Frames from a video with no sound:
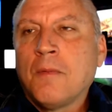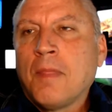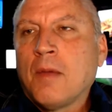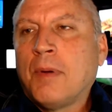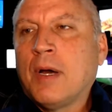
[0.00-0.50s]

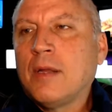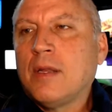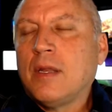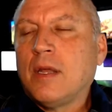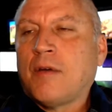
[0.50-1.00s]
but
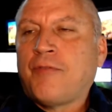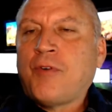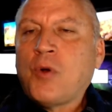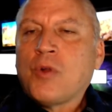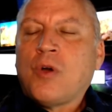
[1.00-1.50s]
a
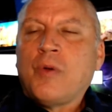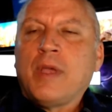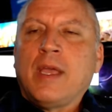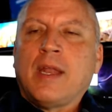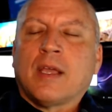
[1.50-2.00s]
photo
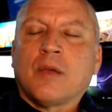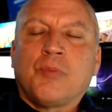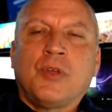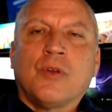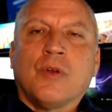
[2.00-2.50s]
in a
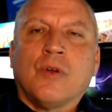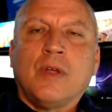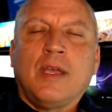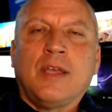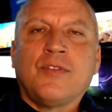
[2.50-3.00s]
computer
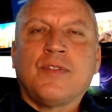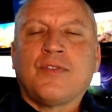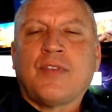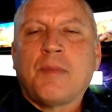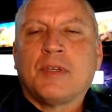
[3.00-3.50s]
isn't the
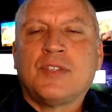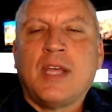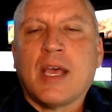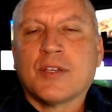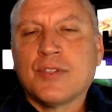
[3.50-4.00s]
same as
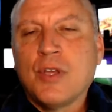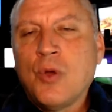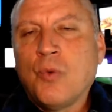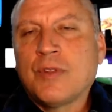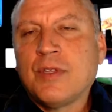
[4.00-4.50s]
text.
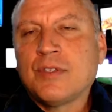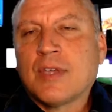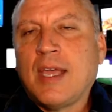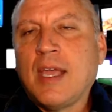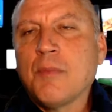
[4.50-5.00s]
What these
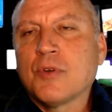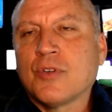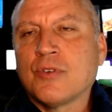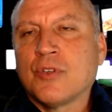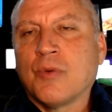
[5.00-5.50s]
cameras
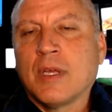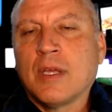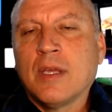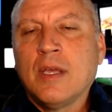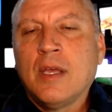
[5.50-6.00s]
are
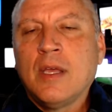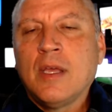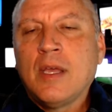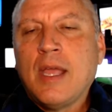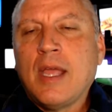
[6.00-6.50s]
doing
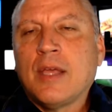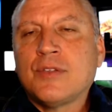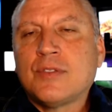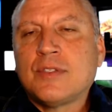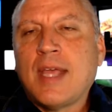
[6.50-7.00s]

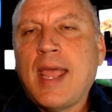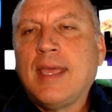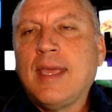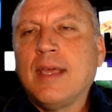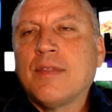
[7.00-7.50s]
is
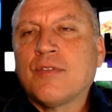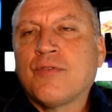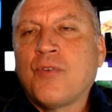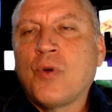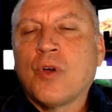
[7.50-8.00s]
taking this
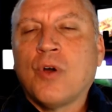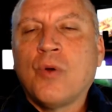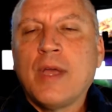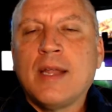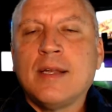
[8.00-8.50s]

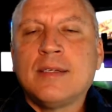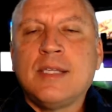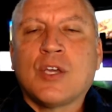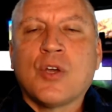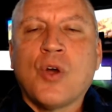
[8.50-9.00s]
photo and
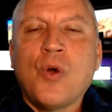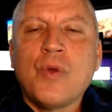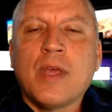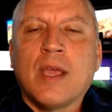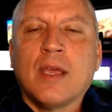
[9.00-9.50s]

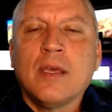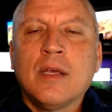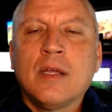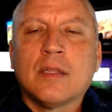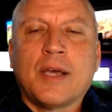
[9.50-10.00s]
decoding
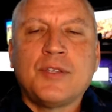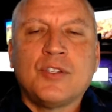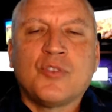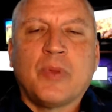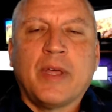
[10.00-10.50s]

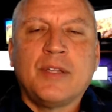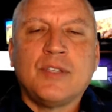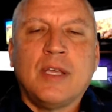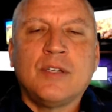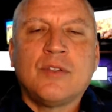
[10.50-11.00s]
license plates
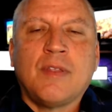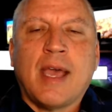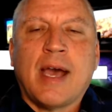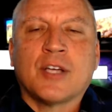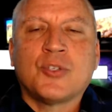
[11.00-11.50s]
into the
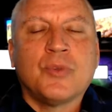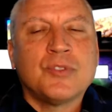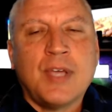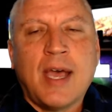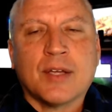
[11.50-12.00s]
actual
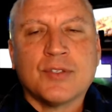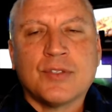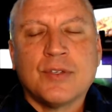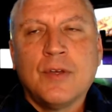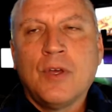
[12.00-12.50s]

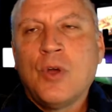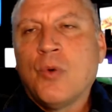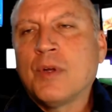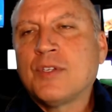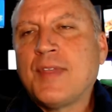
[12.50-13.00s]
text.
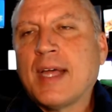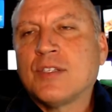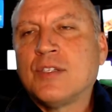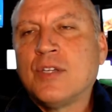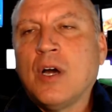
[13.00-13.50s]
Once
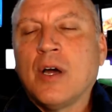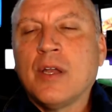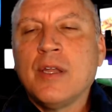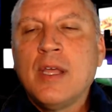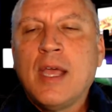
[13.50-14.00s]
that's
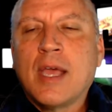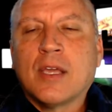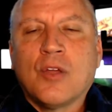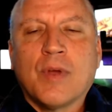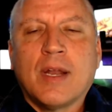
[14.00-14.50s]
done, it
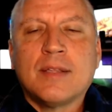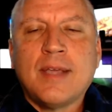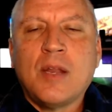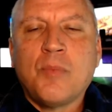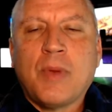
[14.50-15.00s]
can create a
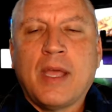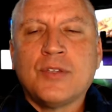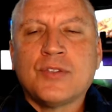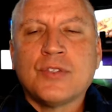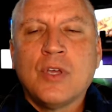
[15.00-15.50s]

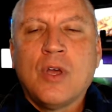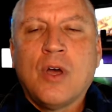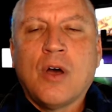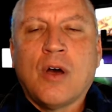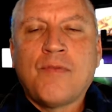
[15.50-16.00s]
database
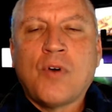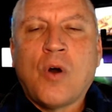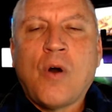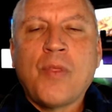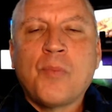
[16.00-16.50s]
of
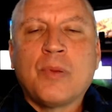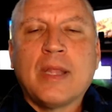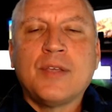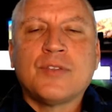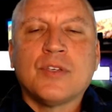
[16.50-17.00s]
all the
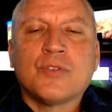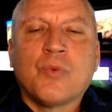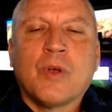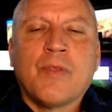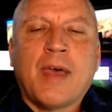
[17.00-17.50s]
places
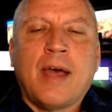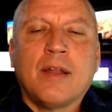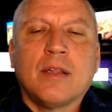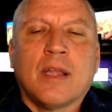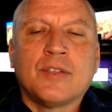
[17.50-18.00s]
where
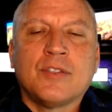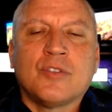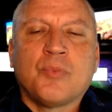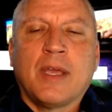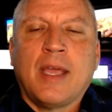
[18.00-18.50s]
that
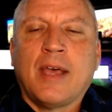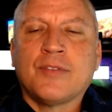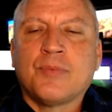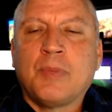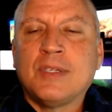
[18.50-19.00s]
license plate
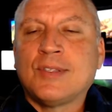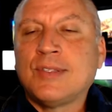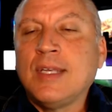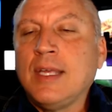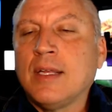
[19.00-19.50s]
has been
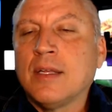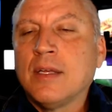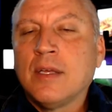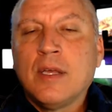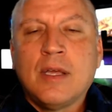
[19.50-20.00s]
seen.
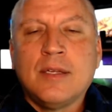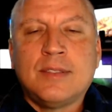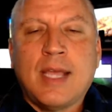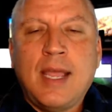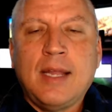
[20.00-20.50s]

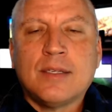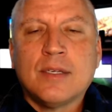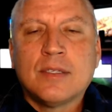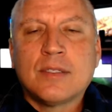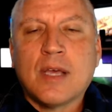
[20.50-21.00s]
Date,
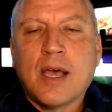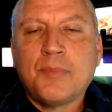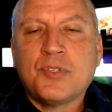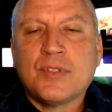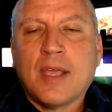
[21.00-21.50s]

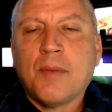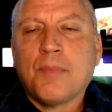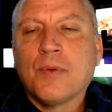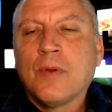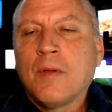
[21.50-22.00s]

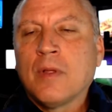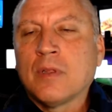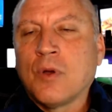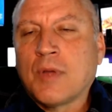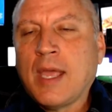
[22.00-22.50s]
timestamp,
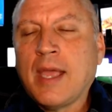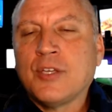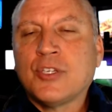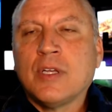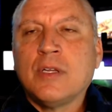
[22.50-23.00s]

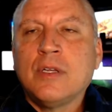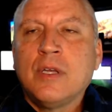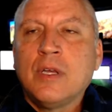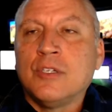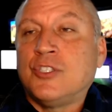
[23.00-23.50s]
location,
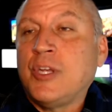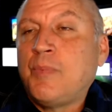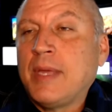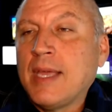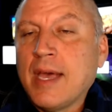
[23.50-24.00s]

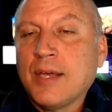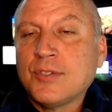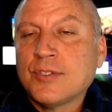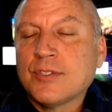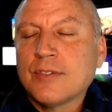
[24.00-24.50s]
GPS,